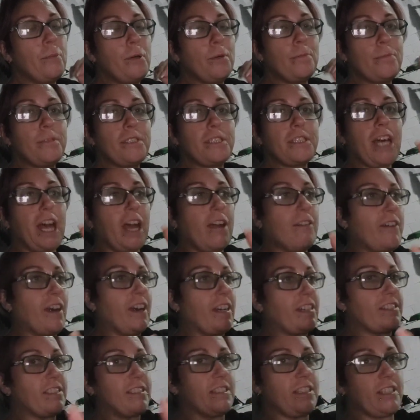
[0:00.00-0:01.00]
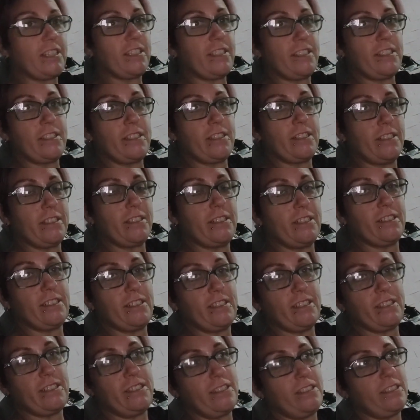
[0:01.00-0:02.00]
mum's directing her
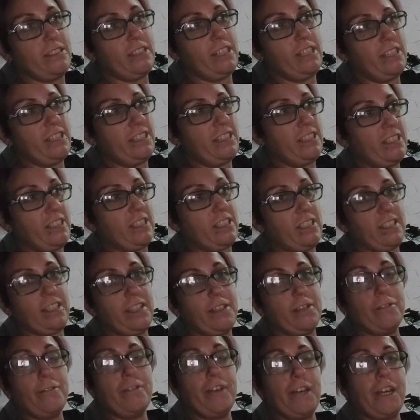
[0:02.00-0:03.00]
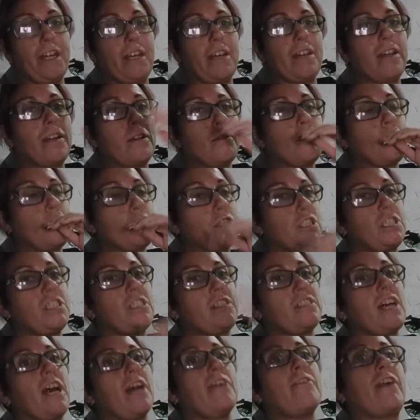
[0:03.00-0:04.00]
into this little thing. Well,
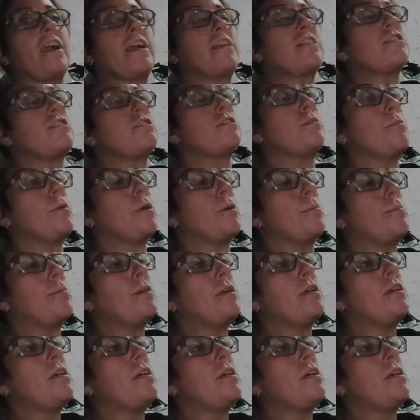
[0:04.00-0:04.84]
she's directing the mum.